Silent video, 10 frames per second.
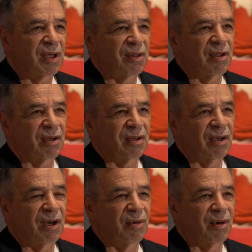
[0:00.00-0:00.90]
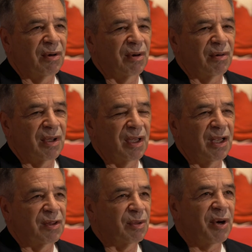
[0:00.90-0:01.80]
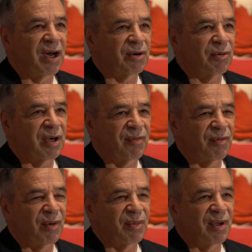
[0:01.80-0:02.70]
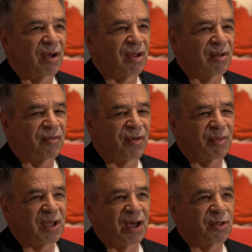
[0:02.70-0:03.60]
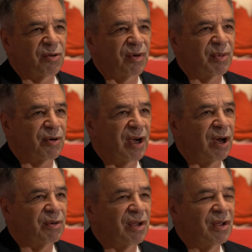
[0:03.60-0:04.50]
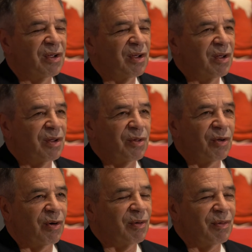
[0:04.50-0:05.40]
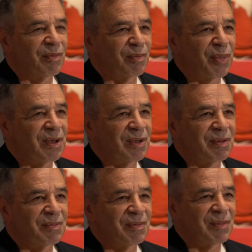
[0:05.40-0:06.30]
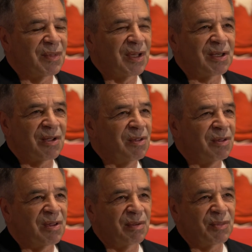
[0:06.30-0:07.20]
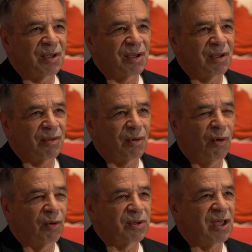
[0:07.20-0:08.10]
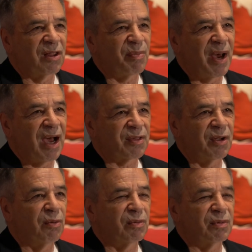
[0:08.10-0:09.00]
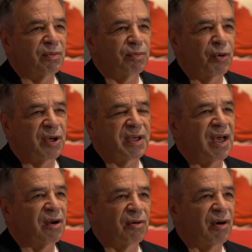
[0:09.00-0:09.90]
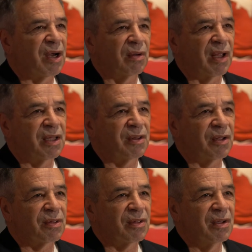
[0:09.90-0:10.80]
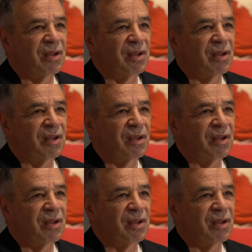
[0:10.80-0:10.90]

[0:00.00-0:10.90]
a stick uh, uh and hit the puck or whatever from the, uh, from the ice or from the ground. So, but that doesn't seem to hold kids back. They don't put it down and go, I don't like this.